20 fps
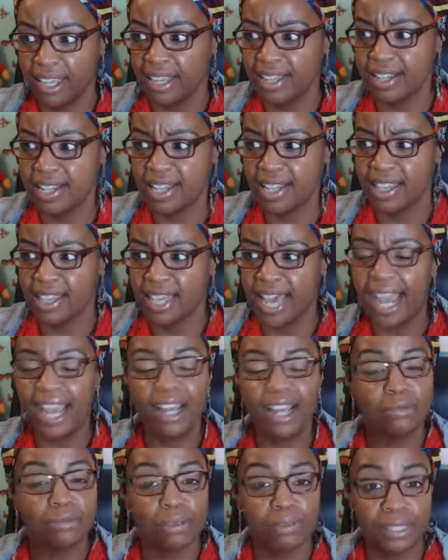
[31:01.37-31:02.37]
and
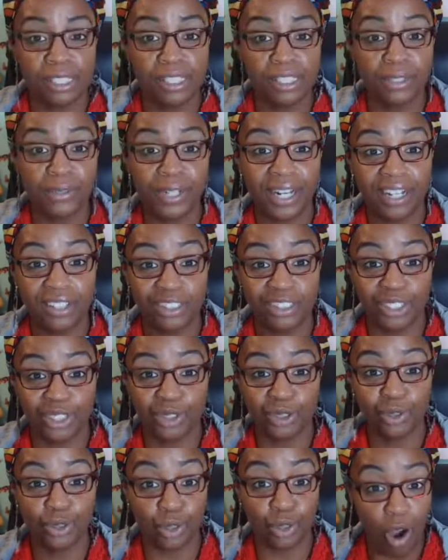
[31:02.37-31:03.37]
that helps me slow down
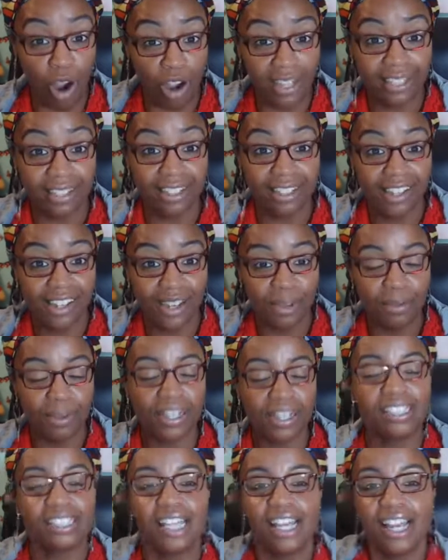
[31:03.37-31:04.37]
just drawing,
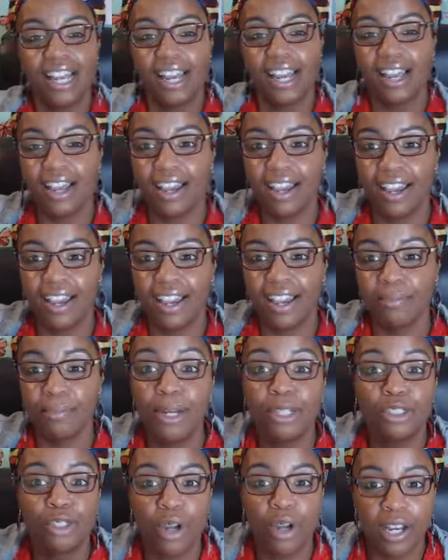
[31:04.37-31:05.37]
because in
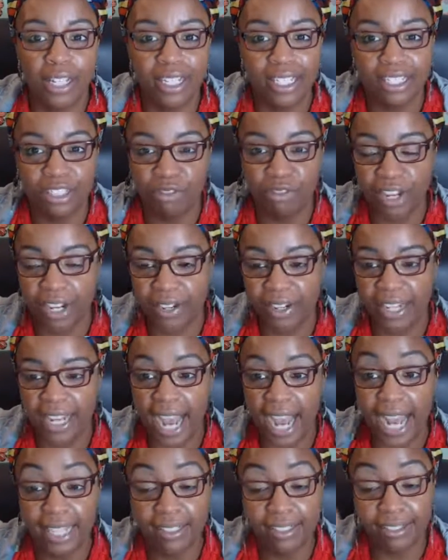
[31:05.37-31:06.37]
my drawing, it's very,
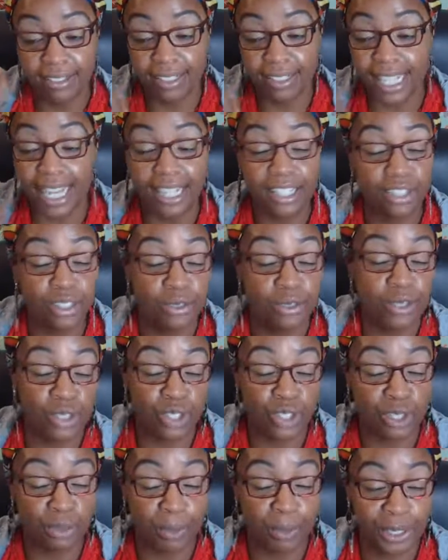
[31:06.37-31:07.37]
because I can
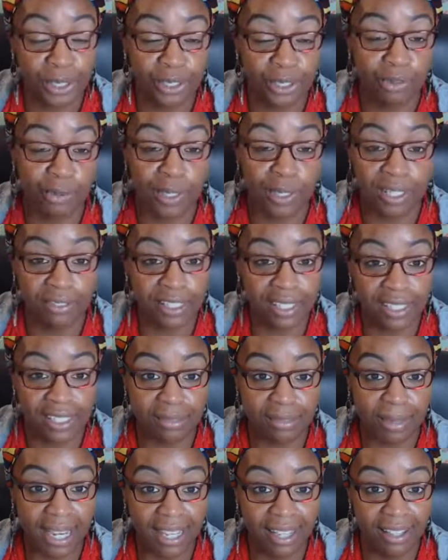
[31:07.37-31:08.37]
usually see the picture of whatever it
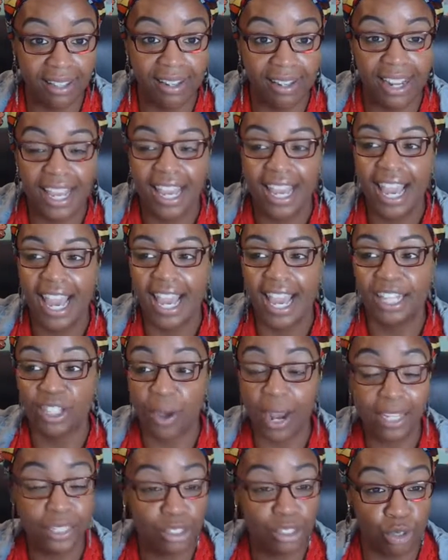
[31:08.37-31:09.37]
is in my head.
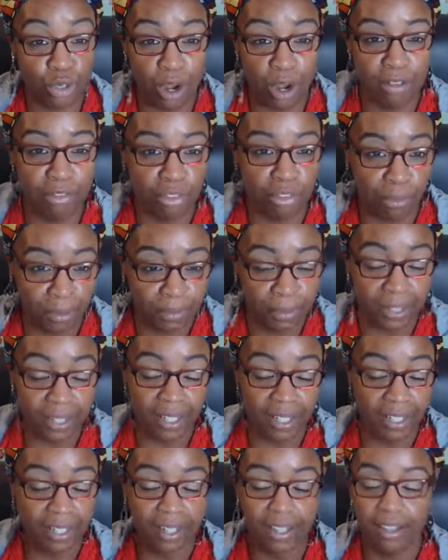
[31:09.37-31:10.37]
And so I just draw it from
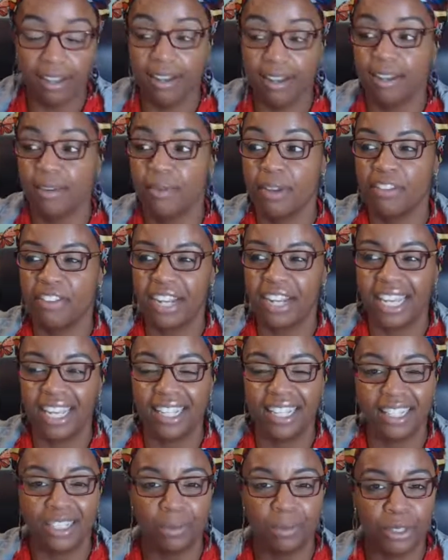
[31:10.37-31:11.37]
memory. If I
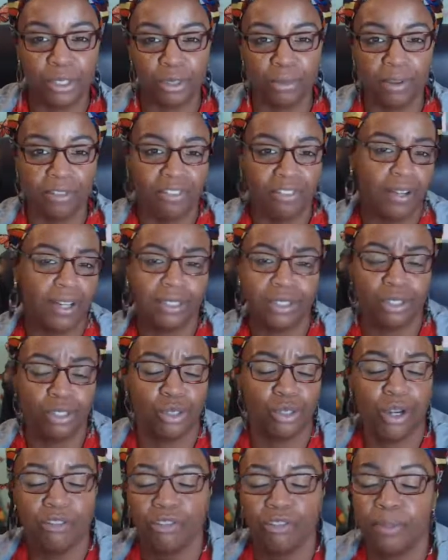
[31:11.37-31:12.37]
can't get the picture on my phone, I
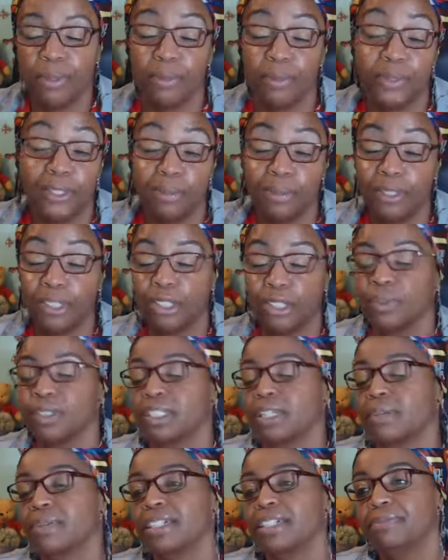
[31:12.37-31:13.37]
just draw it from memory. It depends on
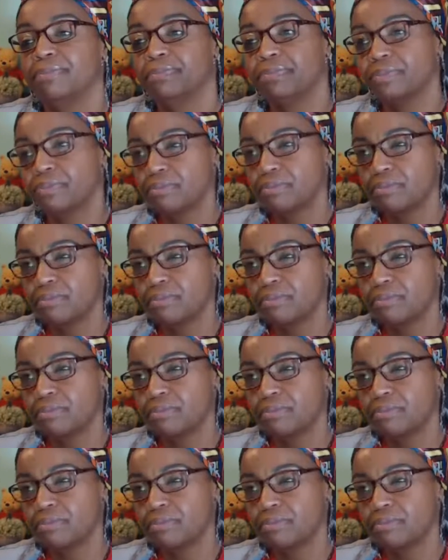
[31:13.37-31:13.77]
what's coming up.